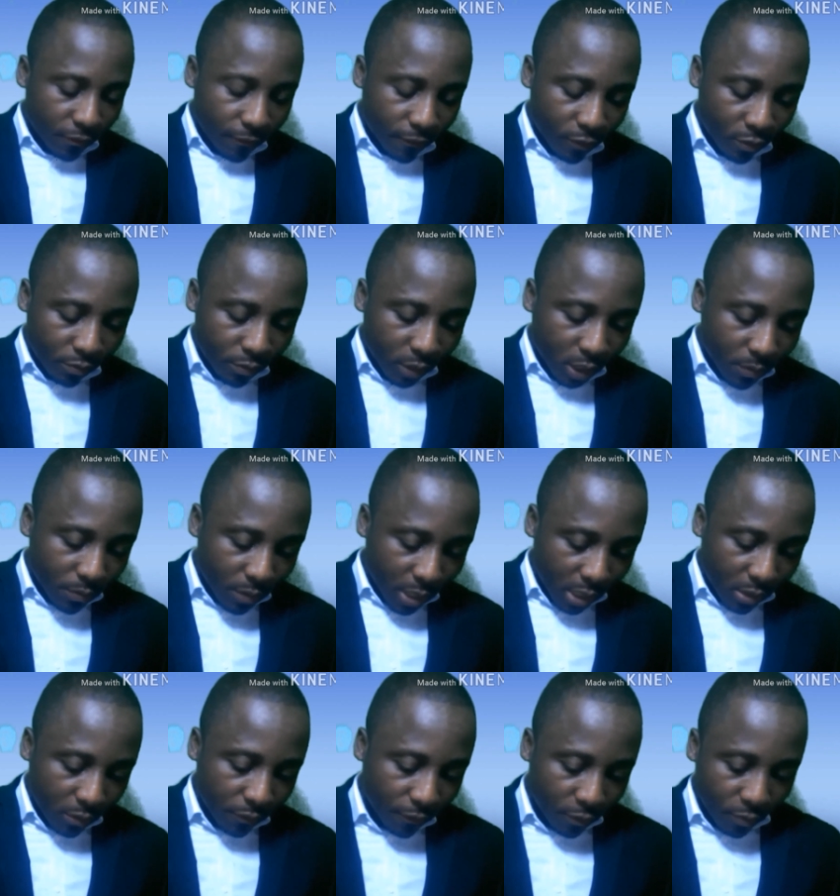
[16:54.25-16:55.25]
from the
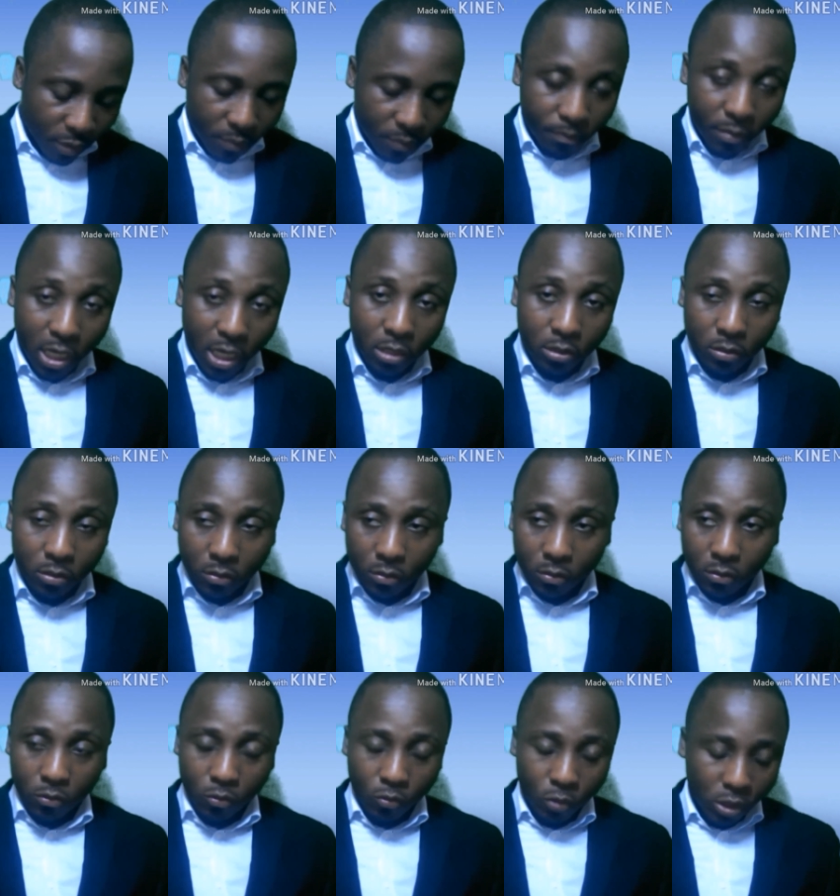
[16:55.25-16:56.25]
bank
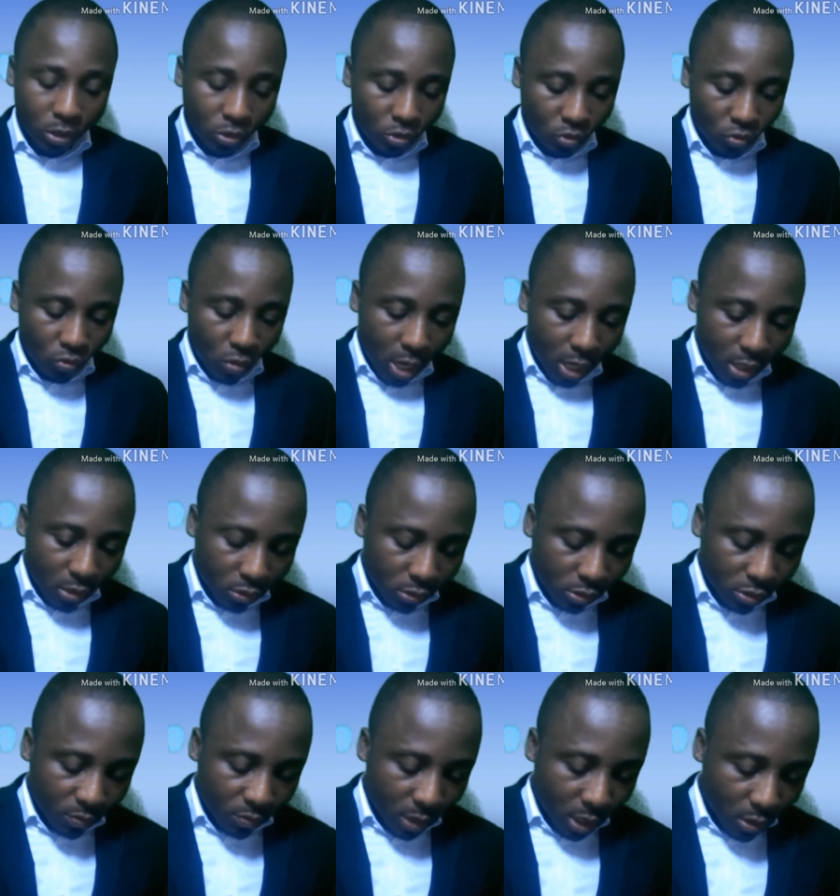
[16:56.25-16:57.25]
which you are a
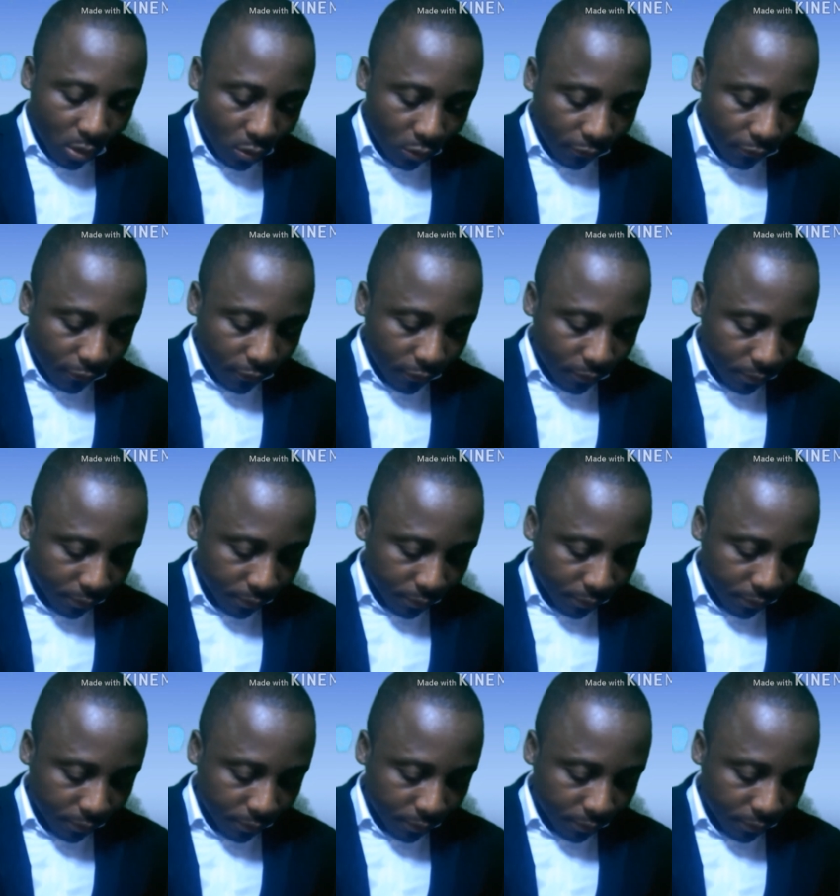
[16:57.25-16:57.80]
customer of.